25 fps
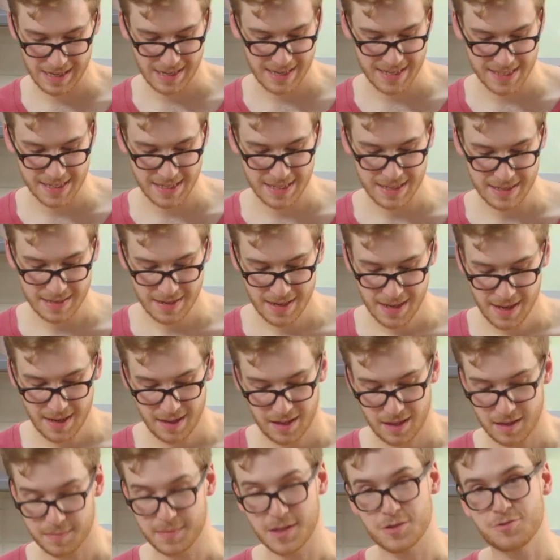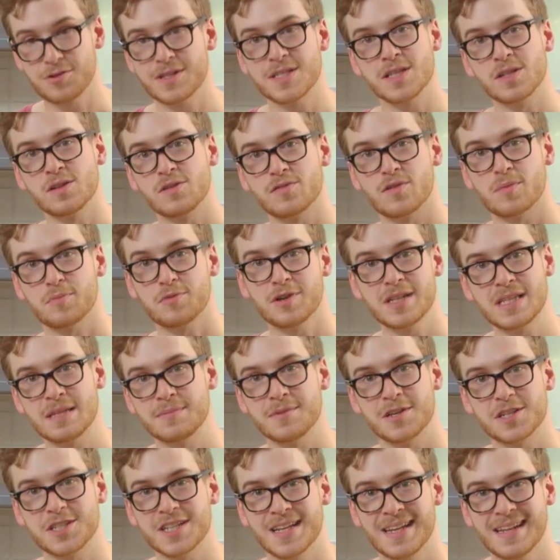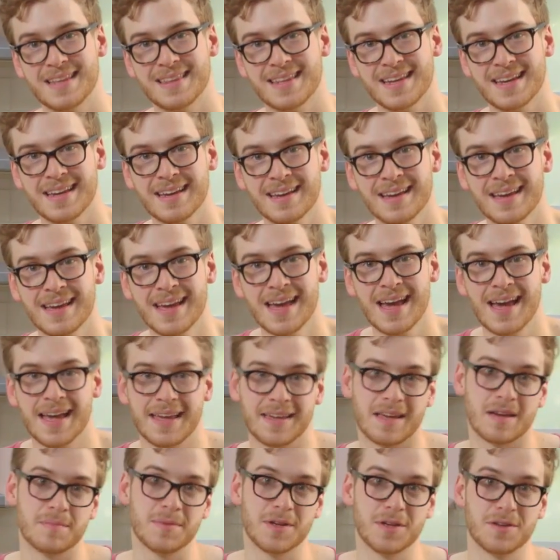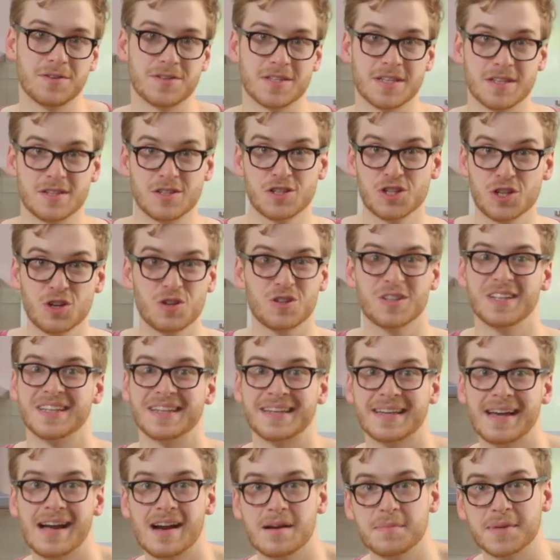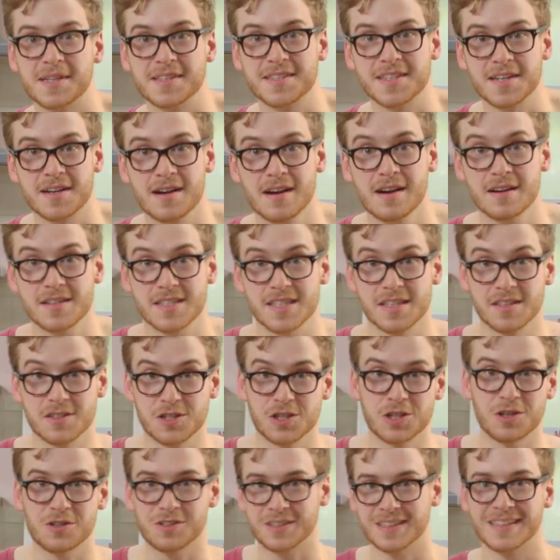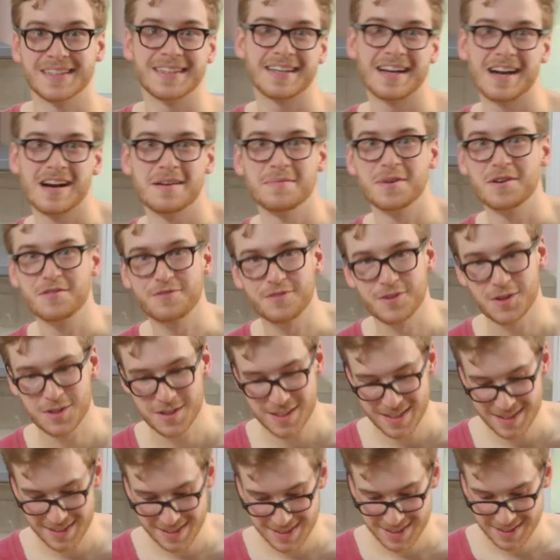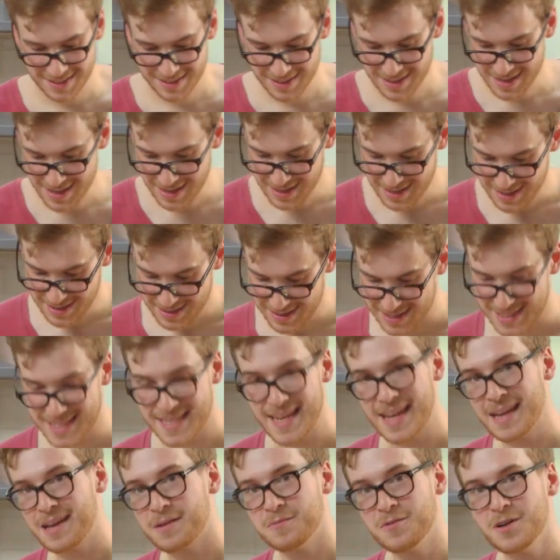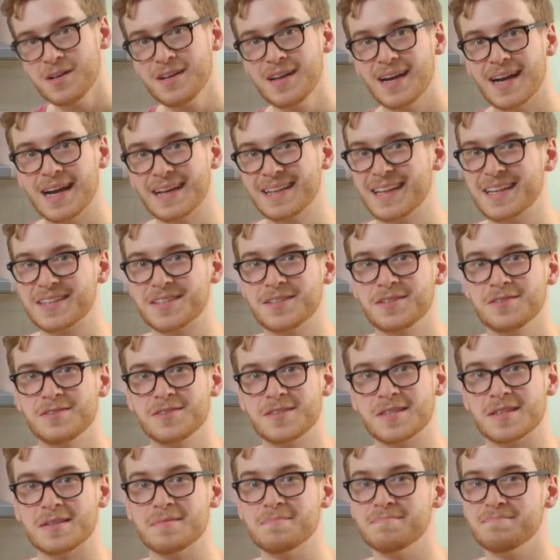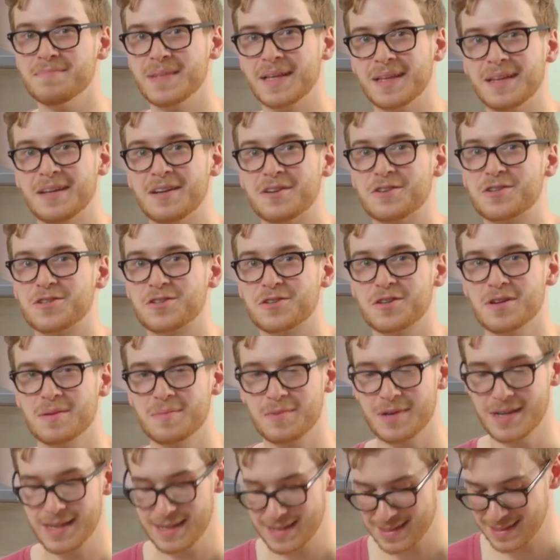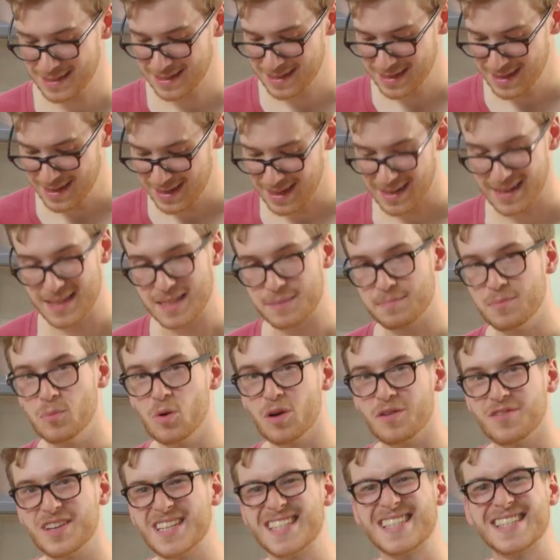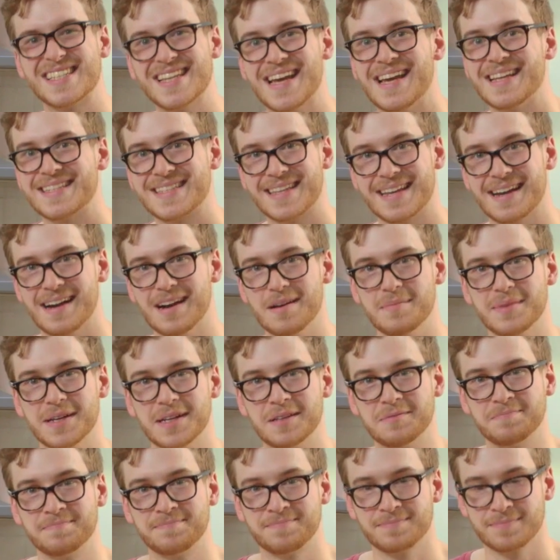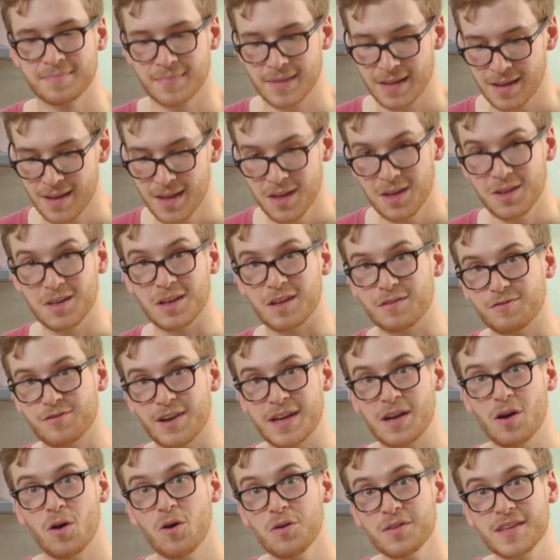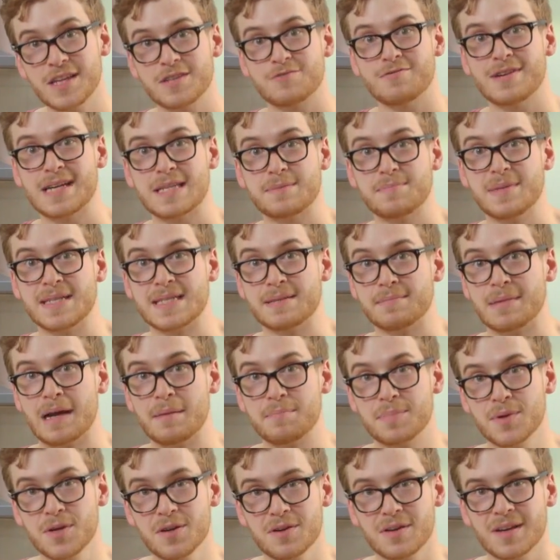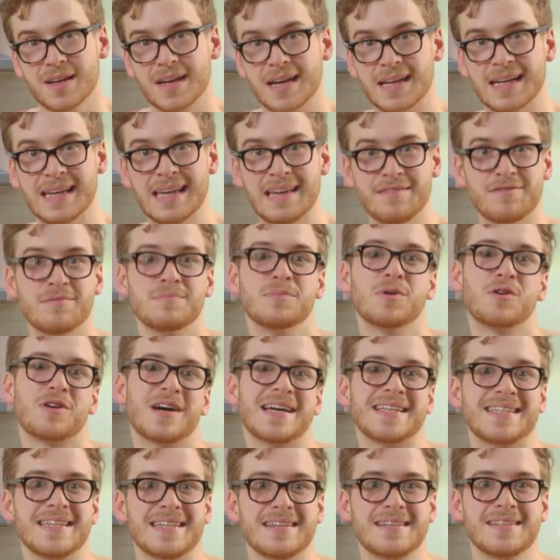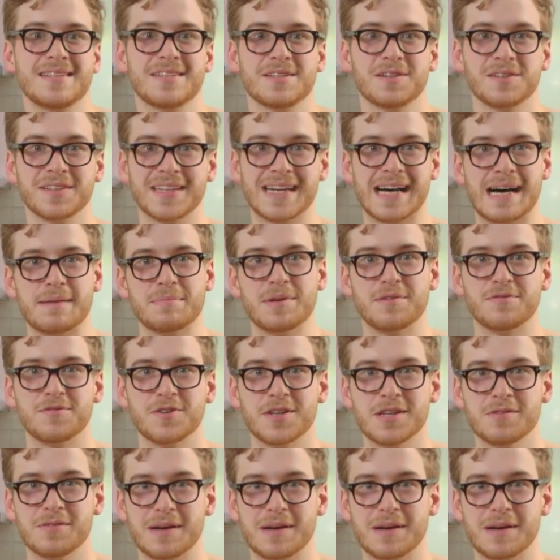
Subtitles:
easy, can be drizzled over pretty much anything. Can be used in chocolate and caramel tarts and chocolate and caramel fondants. The second one I like to use in Millionaire Shortbread, and it's more of a set caramel. You can find all these recipes in my book and even more ideas on the Happy Foodie